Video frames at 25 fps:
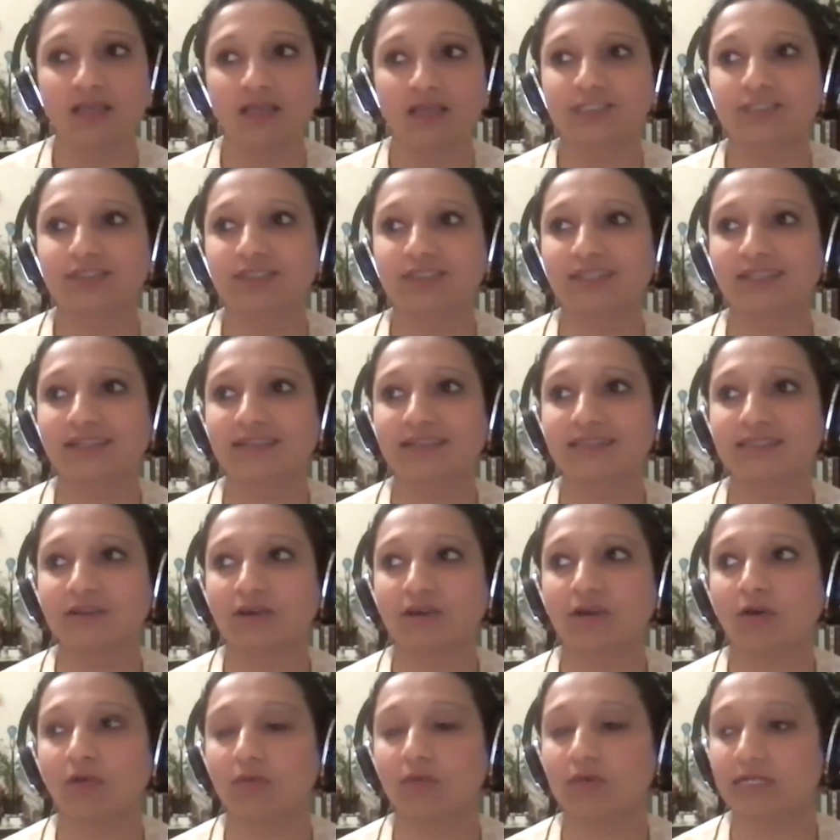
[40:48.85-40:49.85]
So there is
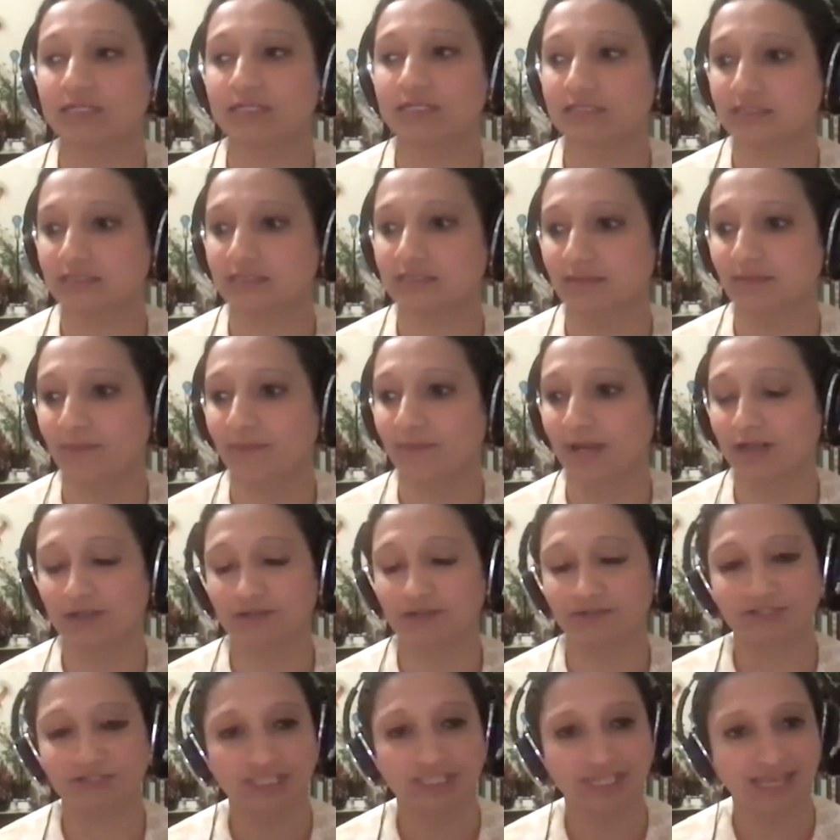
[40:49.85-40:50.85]
always this impact
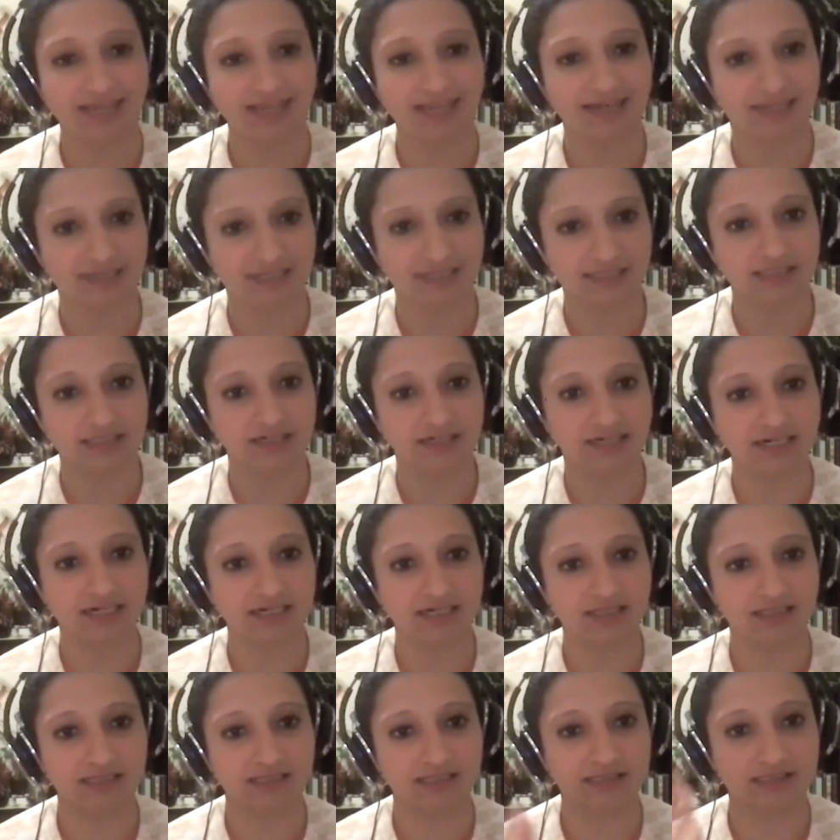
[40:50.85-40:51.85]
of genetics,
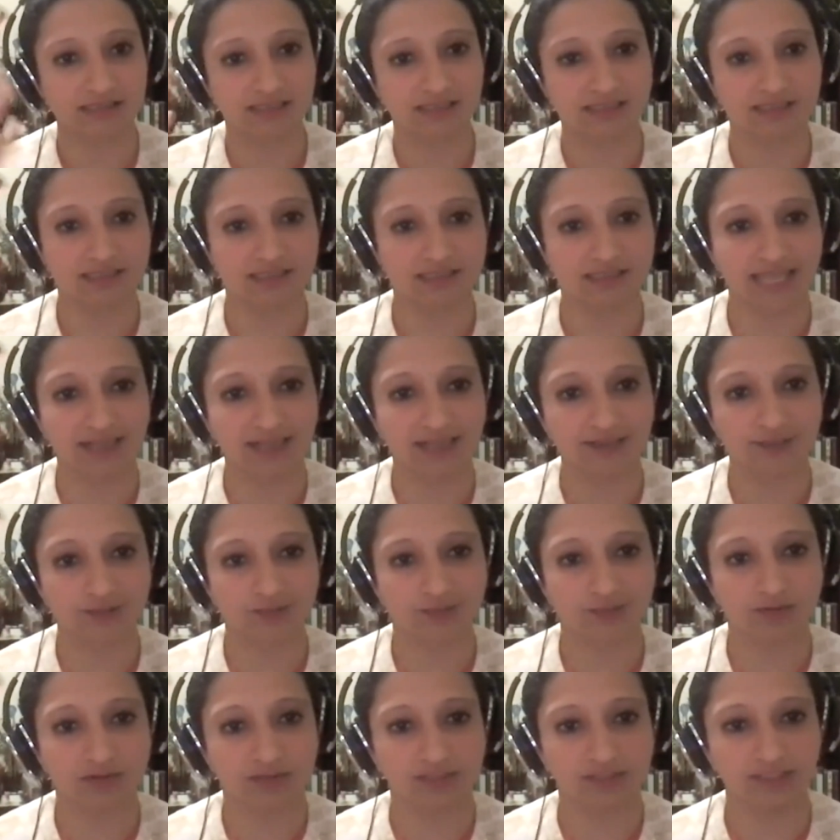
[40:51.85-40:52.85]
right? This
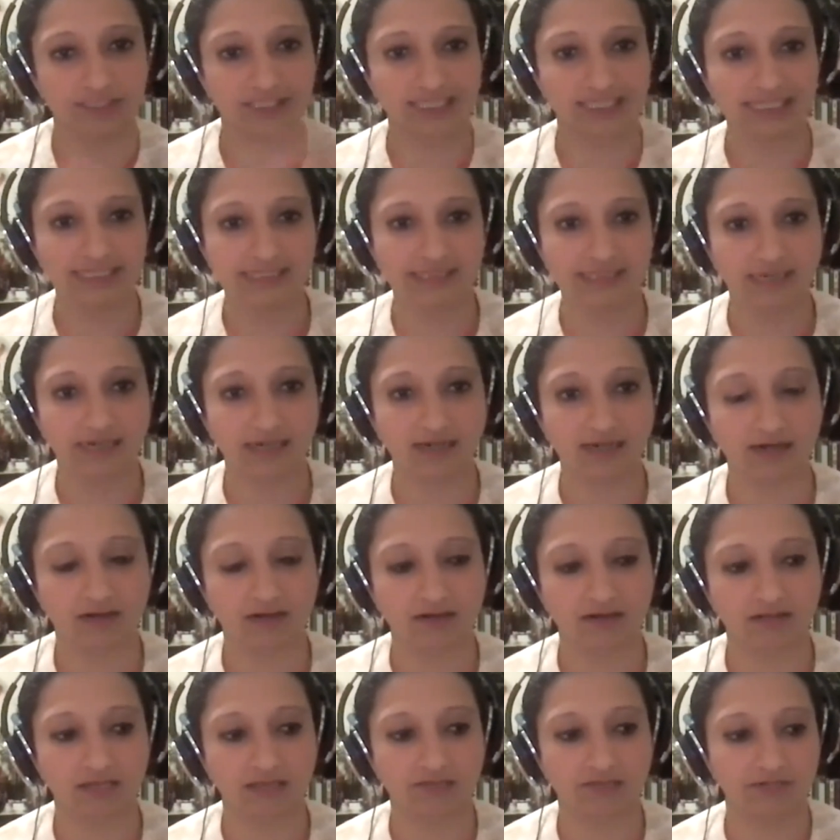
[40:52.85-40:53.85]
tangible genes that
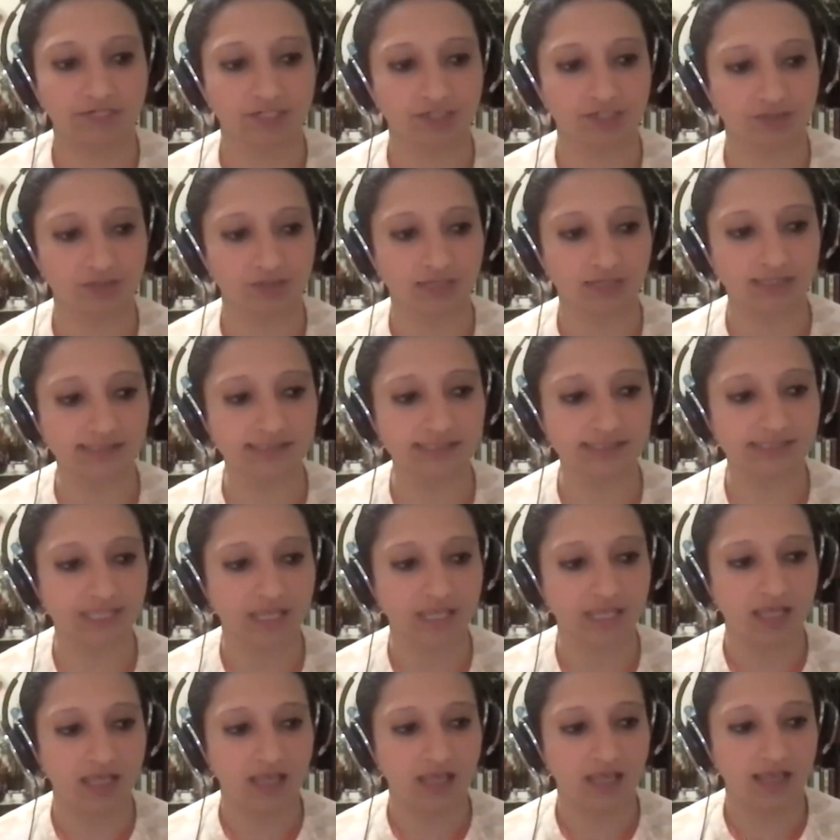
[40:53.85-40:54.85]
are given to us,
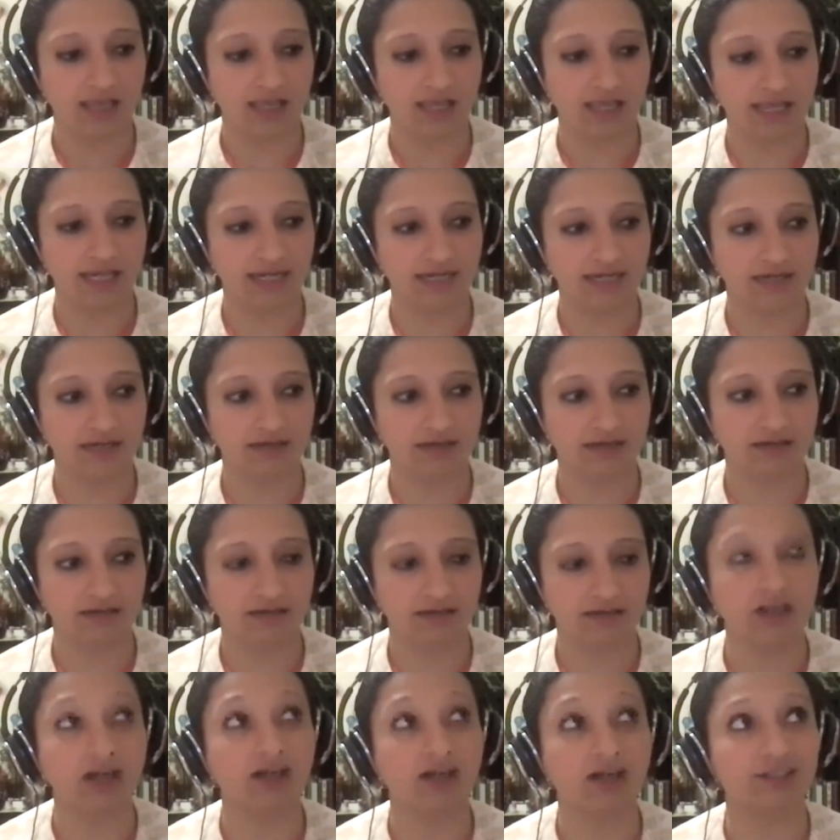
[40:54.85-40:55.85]
and
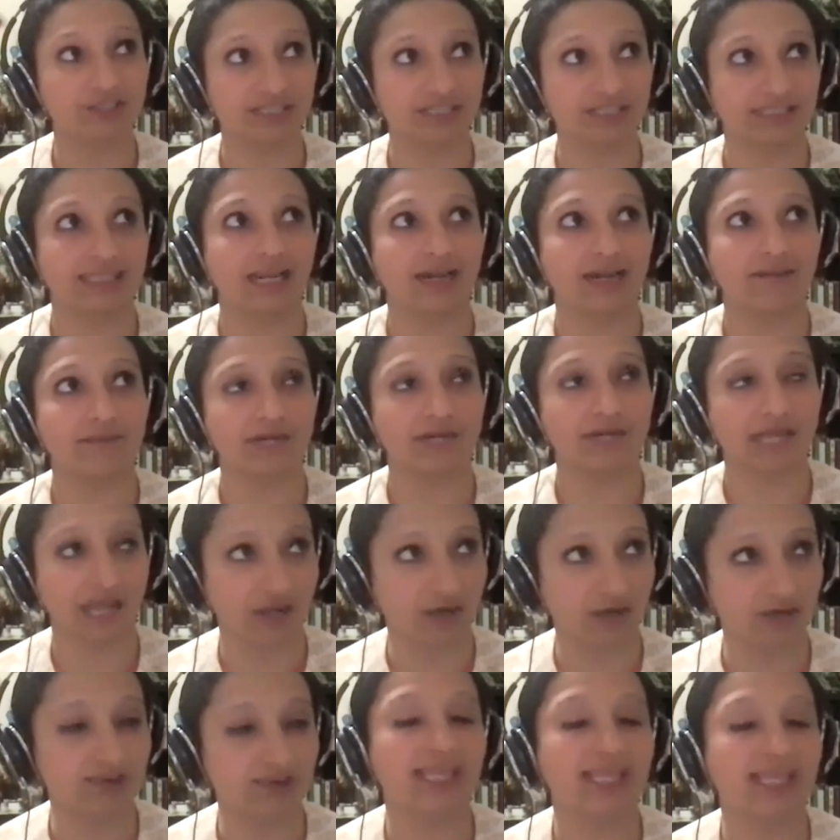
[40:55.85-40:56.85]
not just that, but
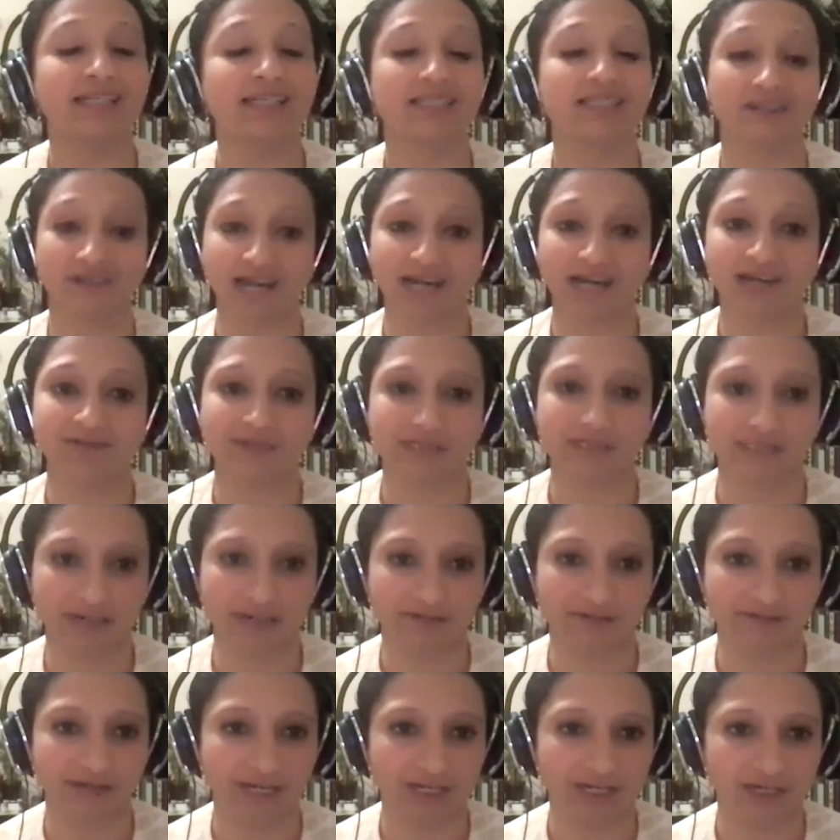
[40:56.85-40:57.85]
how they interact with
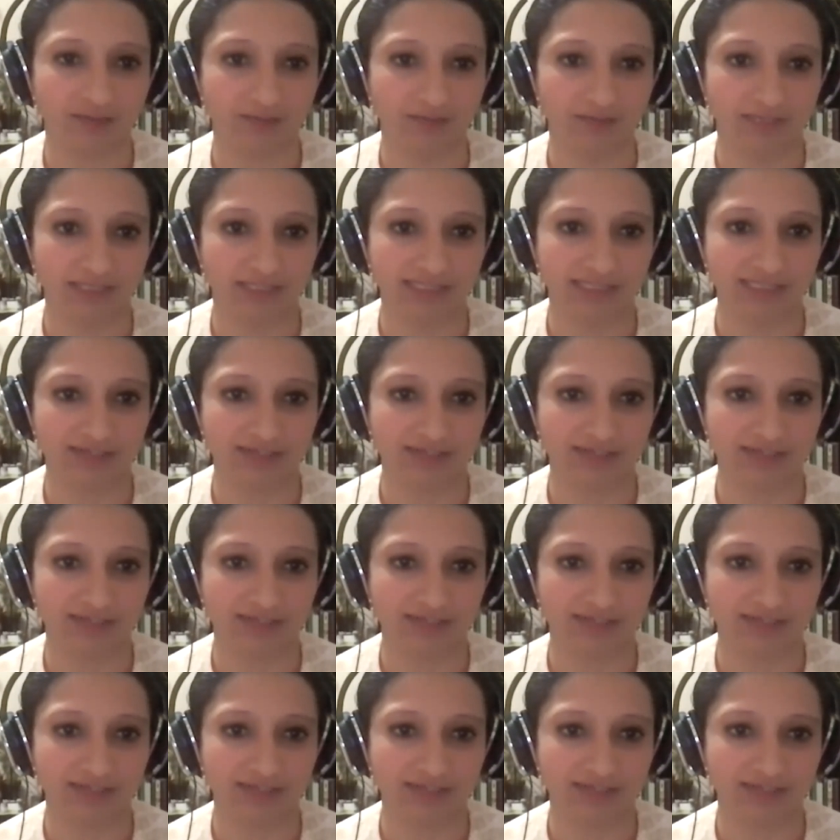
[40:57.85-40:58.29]
environment.